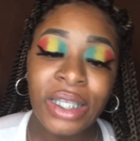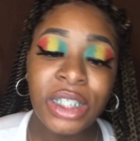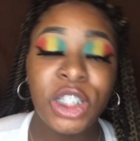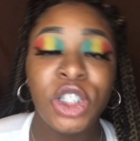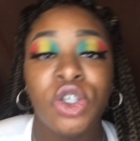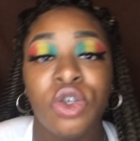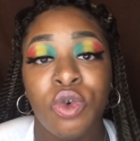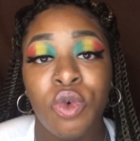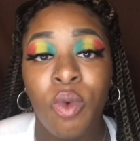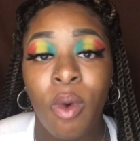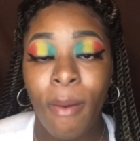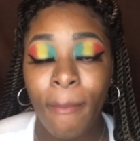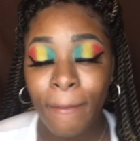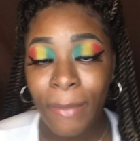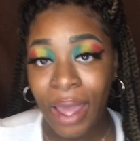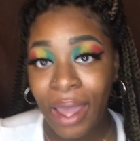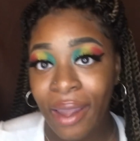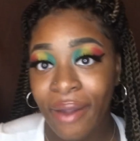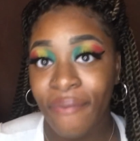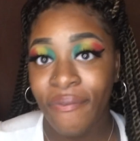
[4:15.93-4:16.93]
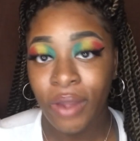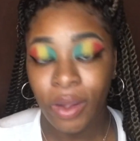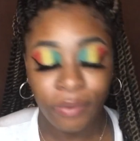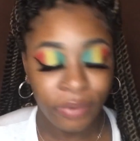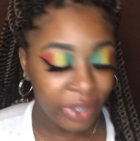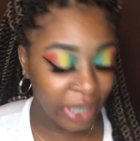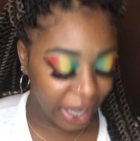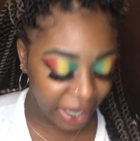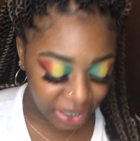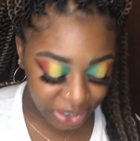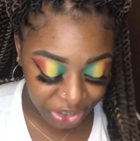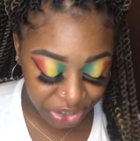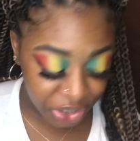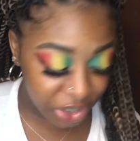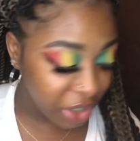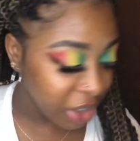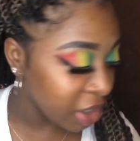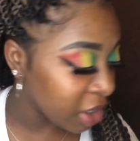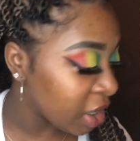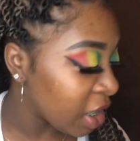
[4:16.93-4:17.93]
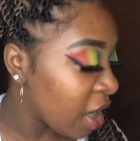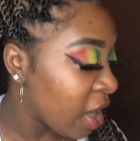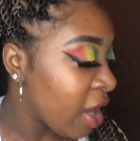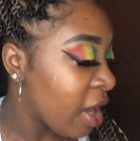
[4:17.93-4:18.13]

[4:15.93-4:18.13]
and do my foundation.